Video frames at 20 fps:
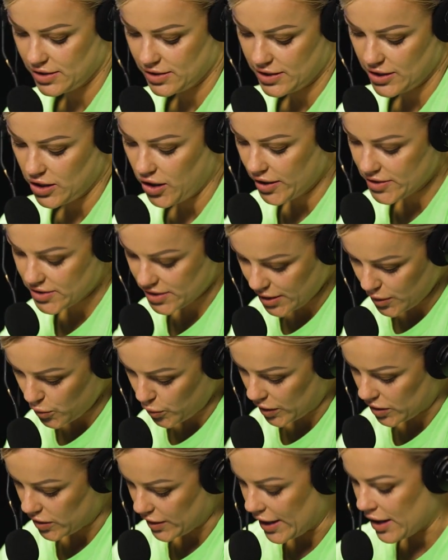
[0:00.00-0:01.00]
the idea
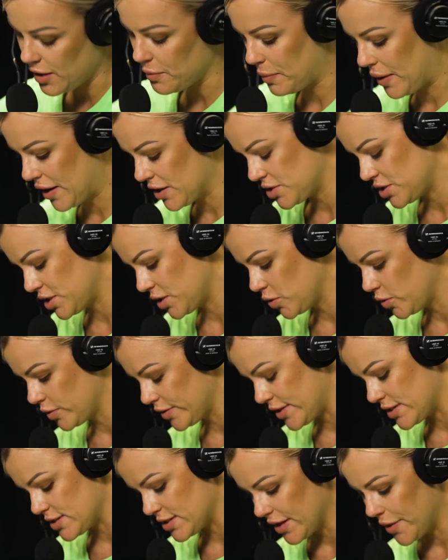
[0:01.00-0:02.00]
without punching all
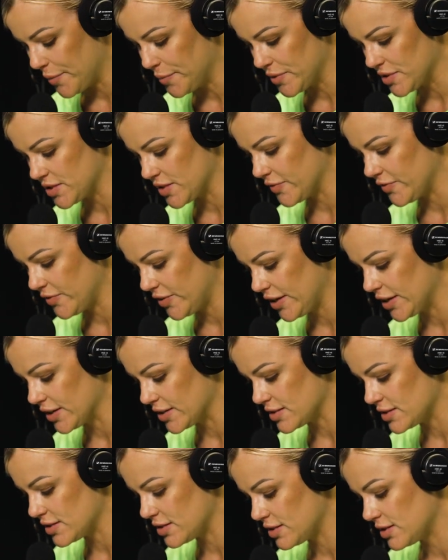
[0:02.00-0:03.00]
these numbers and
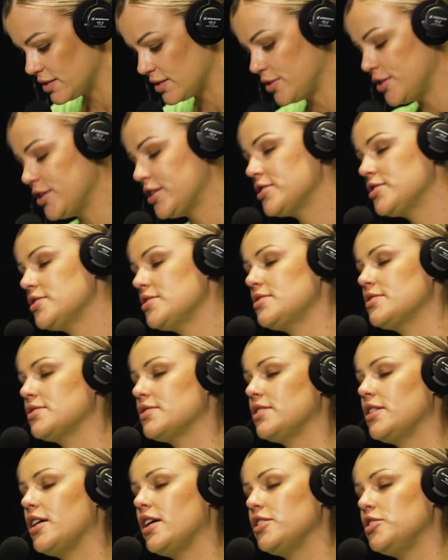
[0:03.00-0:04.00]
figures, you can just
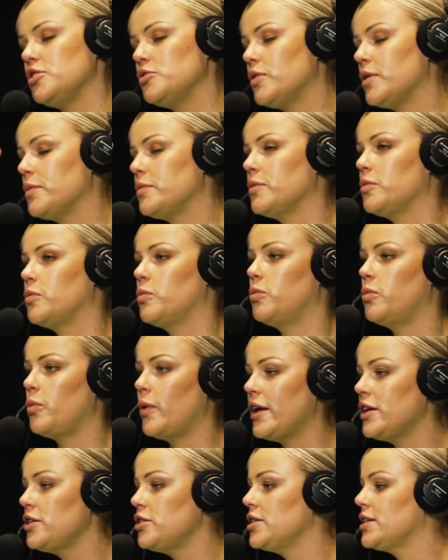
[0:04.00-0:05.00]
you are
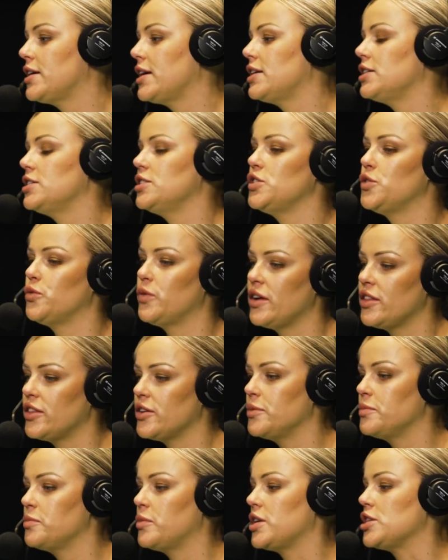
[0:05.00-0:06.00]
when you get in your
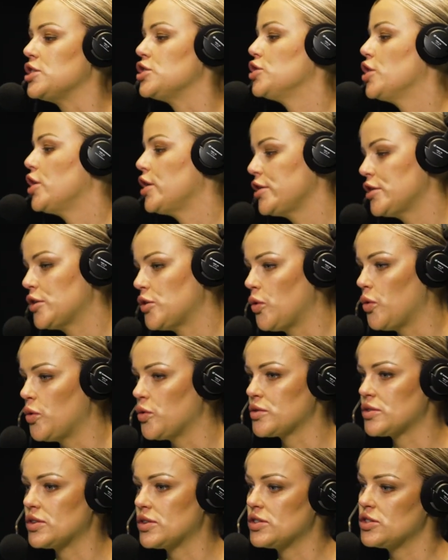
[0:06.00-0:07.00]
rhythm, when you know your
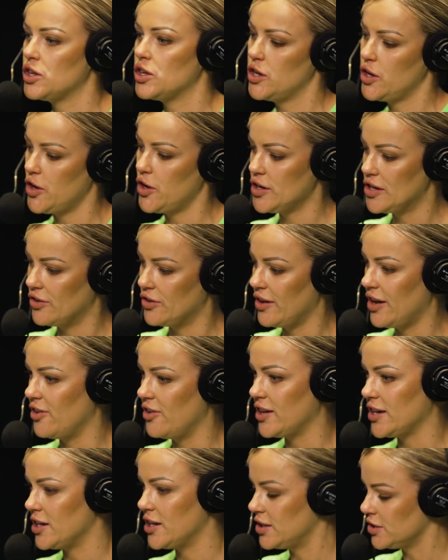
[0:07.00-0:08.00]
horses, you know your
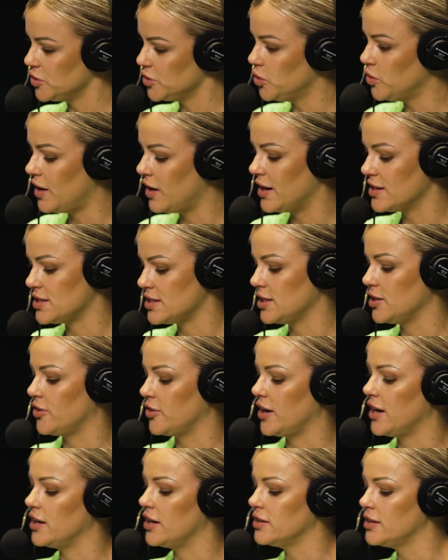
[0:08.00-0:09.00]
area, your hunting
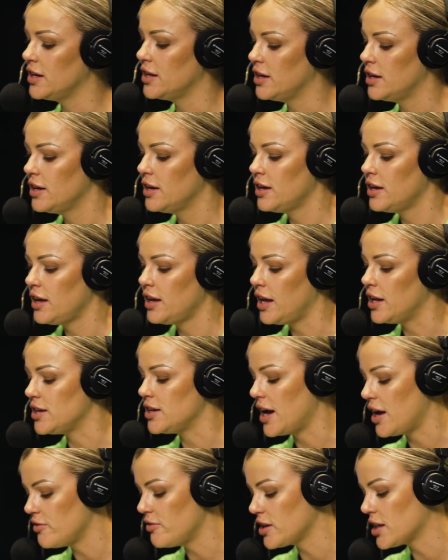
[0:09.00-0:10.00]
ground and
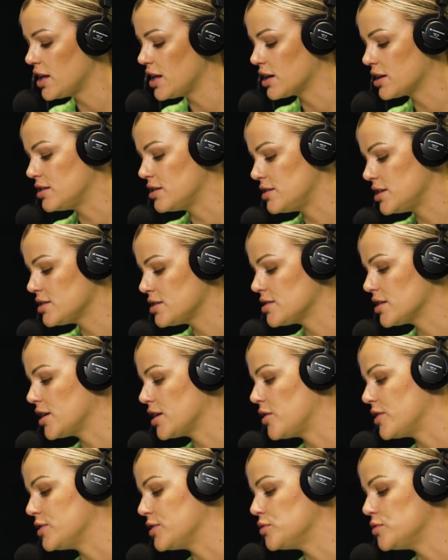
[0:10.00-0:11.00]
you're having luck and things are
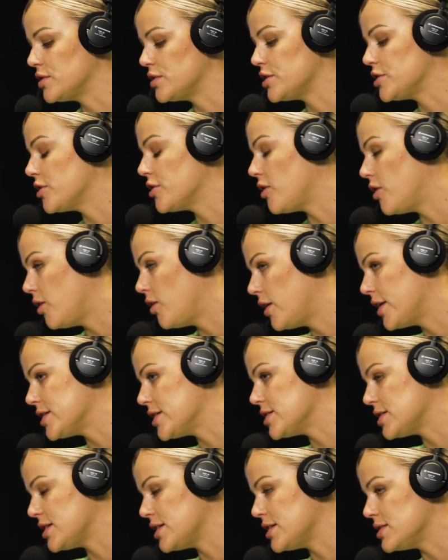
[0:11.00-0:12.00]
going good and your
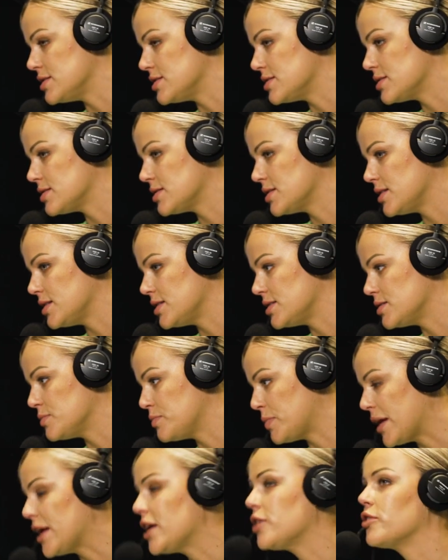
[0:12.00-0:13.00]
eye is is
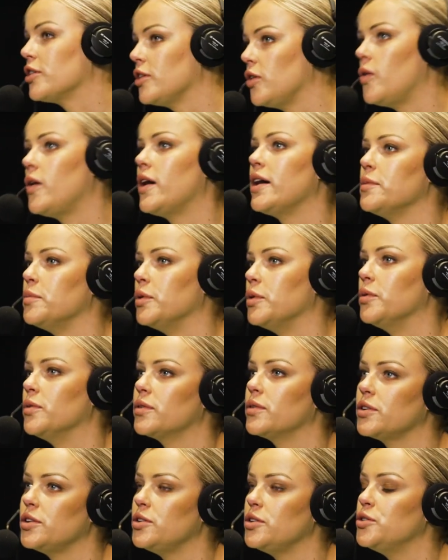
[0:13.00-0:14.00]
being reliable,
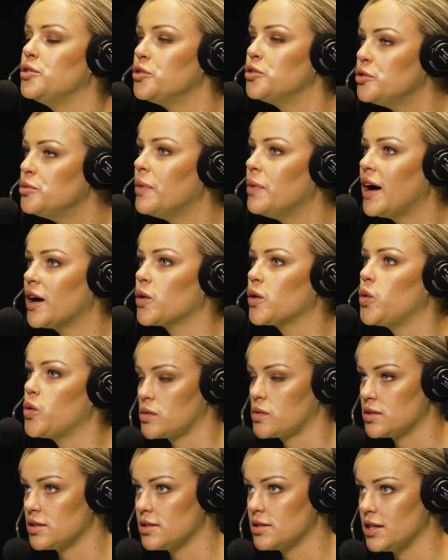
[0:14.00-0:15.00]
you do mark
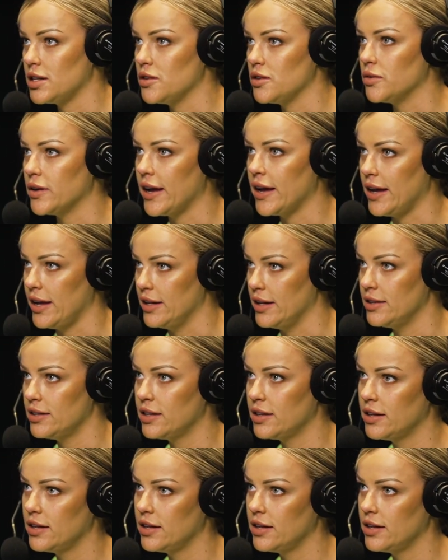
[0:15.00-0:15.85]
horses in your head,